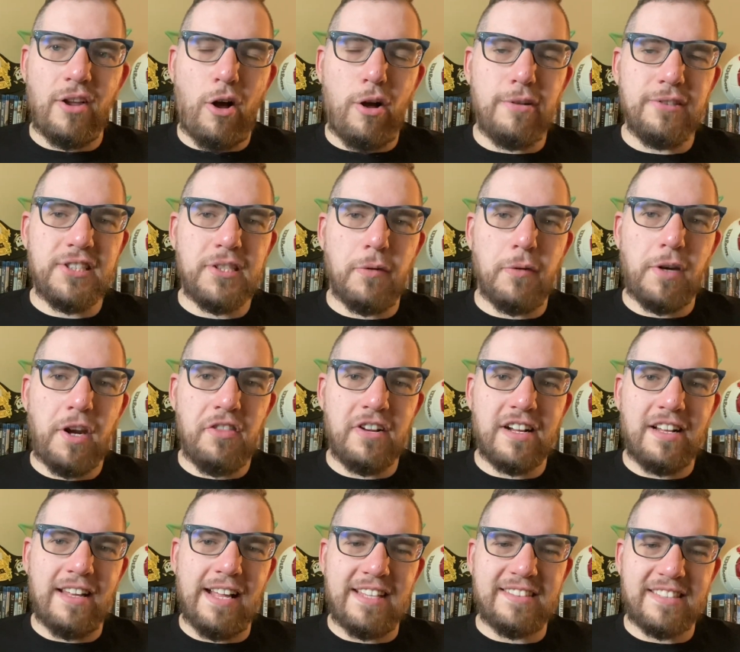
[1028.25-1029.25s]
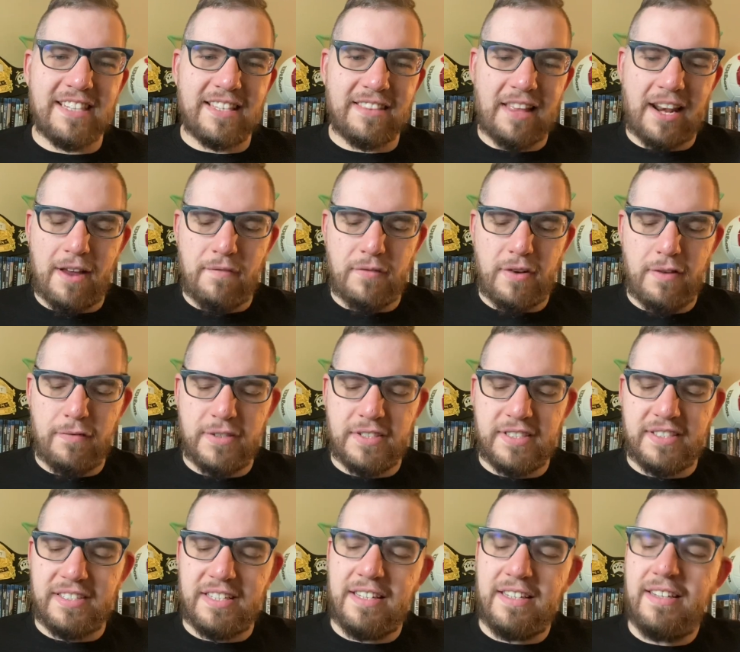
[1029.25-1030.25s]
also another classic that I've never
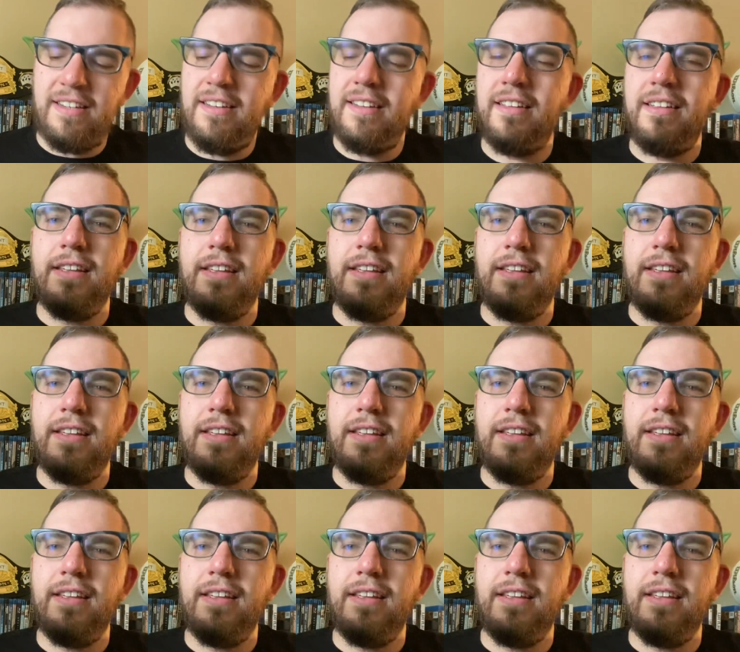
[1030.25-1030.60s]
seen,